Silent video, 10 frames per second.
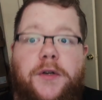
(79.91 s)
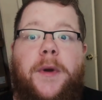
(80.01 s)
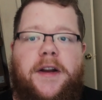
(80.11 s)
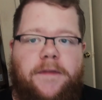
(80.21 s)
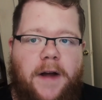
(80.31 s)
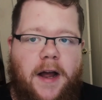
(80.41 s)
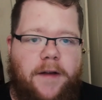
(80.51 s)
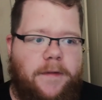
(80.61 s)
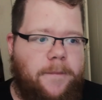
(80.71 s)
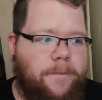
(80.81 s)

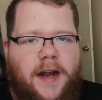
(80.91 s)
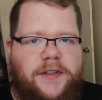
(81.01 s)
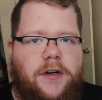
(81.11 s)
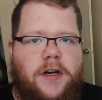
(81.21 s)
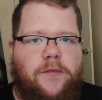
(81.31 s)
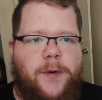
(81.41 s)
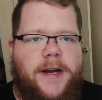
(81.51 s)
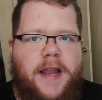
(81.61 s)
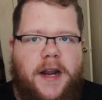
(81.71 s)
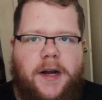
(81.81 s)
285. I started
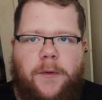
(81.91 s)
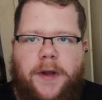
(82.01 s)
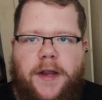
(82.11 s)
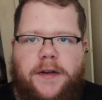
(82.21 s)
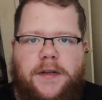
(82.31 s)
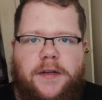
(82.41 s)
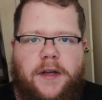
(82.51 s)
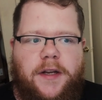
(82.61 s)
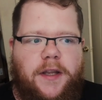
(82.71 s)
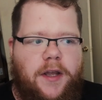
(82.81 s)
regaining weight
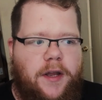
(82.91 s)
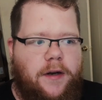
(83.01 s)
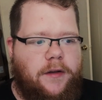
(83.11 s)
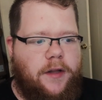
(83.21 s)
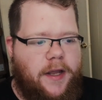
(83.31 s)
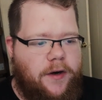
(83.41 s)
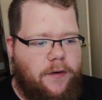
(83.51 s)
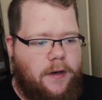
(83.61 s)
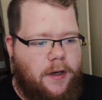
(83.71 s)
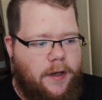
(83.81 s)
again
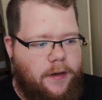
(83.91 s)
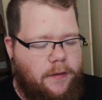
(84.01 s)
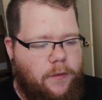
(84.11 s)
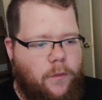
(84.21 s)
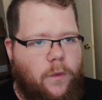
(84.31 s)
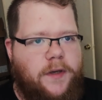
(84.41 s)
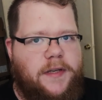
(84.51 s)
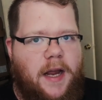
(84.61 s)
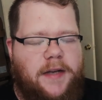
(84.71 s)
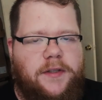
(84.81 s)
later on
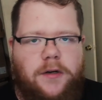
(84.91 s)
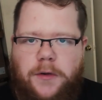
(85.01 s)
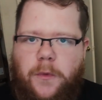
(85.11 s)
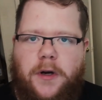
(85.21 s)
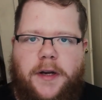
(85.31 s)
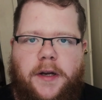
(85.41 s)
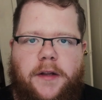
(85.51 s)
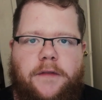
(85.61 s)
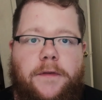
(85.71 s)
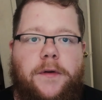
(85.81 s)
once I started working
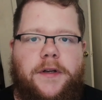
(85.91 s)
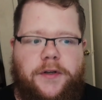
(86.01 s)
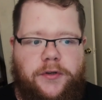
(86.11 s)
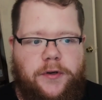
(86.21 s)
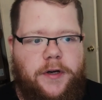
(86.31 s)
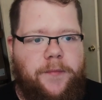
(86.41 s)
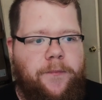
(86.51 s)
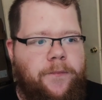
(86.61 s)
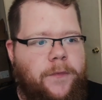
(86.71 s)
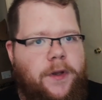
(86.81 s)
in the food industry.
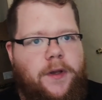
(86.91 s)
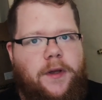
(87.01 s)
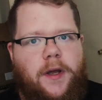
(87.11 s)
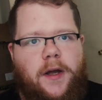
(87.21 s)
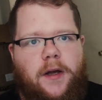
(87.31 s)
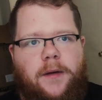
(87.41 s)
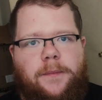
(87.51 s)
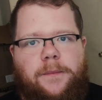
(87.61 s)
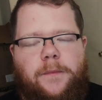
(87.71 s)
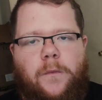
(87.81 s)
Uh,
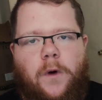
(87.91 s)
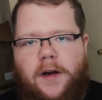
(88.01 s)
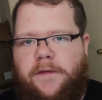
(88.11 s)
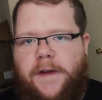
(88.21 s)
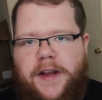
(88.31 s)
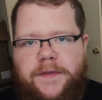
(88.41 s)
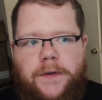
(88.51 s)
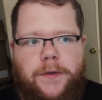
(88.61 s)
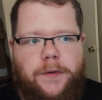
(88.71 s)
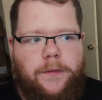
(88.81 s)
working fast
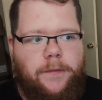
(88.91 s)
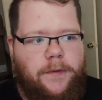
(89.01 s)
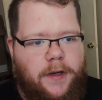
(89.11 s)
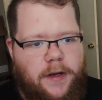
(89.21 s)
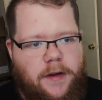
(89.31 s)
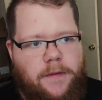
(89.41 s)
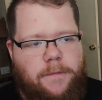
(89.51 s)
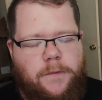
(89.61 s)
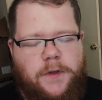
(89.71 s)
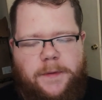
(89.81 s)
food uh,
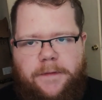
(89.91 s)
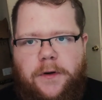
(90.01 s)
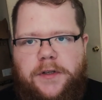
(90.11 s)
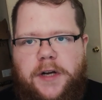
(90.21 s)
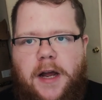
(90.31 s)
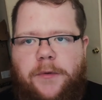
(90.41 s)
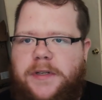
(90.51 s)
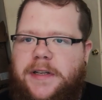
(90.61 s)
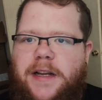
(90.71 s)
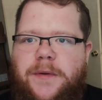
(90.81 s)
was my first job. It
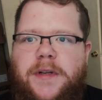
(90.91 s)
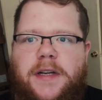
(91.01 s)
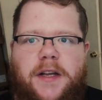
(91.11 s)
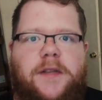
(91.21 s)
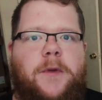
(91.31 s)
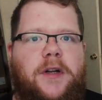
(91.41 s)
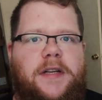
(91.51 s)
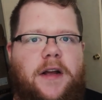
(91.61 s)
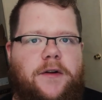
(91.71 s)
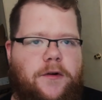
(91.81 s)
wasn't It was like a small
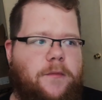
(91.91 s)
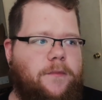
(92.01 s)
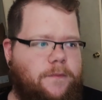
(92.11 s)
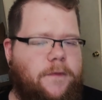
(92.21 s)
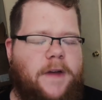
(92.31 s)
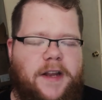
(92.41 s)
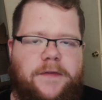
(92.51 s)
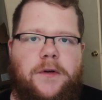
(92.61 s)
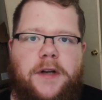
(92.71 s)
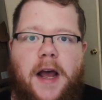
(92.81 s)
town home
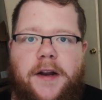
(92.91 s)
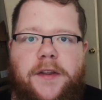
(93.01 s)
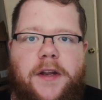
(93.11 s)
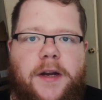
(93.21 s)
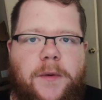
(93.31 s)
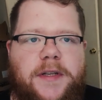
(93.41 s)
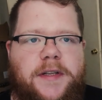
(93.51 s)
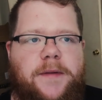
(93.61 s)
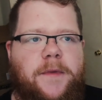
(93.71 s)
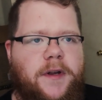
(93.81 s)
fast food kind of thing. It
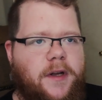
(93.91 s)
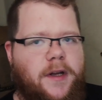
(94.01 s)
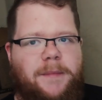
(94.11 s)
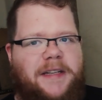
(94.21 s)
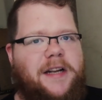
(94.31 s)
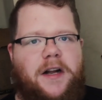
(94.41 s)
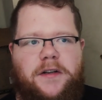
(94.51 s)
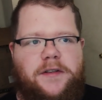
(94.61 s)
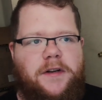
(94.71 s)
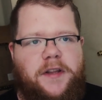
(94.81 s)
wasn't
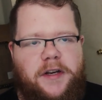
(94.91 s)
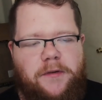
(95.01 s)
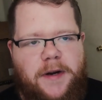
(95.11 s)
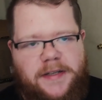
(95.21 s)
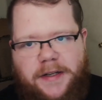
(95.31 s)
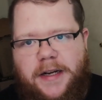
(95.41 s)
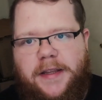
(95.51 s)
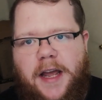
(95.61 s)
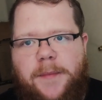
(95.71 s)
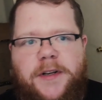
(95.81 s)
McDonald's or anything crazy
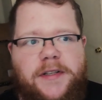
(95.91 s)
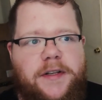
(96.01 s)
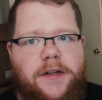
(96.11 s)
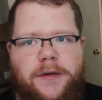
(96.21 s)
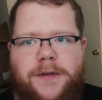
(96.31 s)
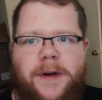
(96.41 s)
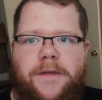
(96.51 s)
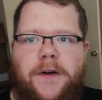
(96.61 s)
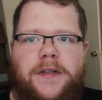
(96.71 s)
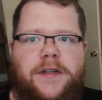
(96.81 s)
like that, but still, it was my
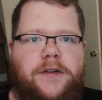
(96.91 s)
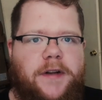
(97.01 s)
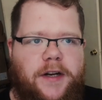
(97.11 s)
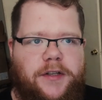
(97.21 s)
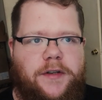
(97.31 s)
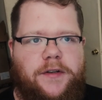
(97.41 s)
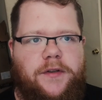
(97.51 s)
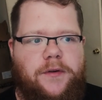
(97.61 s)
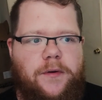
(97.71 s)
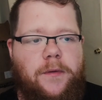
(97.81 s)
first introduction
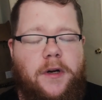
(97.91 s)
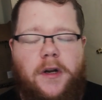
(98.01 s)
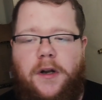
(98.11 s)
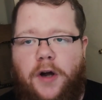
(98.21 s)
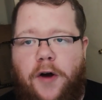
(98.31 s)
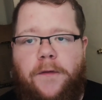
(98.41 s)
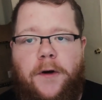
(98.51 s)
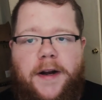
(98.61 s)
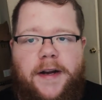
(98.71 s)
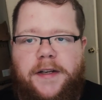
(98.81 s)
to
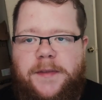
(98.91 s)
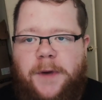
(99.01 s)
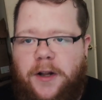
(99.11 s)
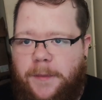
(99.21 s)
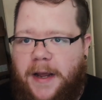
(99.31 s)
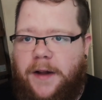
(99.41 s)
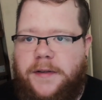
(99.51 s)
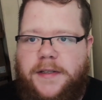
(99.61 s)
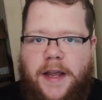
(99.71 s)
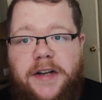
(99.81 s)
overeating in small
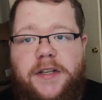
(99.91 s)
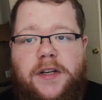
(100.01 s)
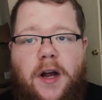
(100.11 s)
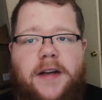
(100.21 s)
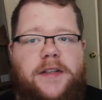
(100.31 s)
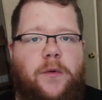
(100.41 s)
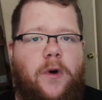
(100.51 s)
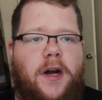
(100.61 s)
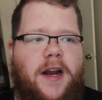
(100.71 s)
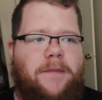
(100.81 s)
amounts and just constant
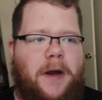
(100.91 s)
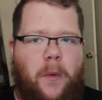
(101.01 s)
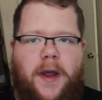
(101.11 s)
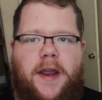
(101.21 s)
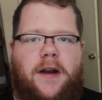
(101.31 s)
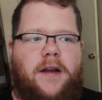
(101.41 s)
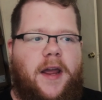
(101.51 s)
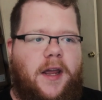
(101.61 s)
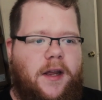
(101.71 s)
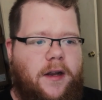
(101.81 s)
worry of my weight
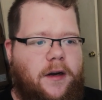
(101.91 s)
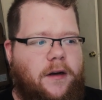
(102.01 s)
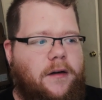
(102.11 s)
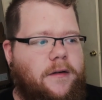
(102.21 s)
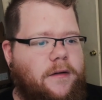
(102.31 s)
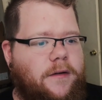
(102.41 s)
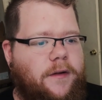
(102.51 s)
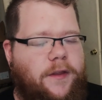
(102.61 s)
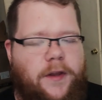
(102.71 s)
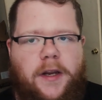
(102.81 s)
and
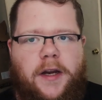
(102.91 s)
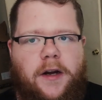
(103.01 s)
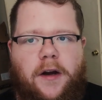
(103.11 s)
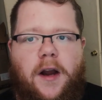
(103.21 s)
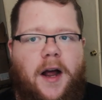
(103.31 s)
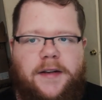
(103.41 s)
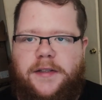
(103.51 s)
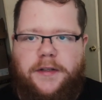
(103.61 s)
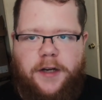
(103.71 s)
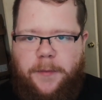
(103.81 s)
thinking
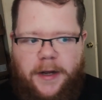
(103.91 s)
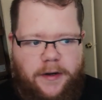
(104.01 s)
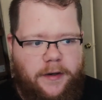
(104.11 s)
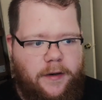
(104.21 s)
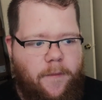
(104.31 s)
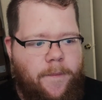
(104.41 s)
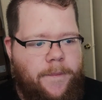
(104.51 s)
constantly about it.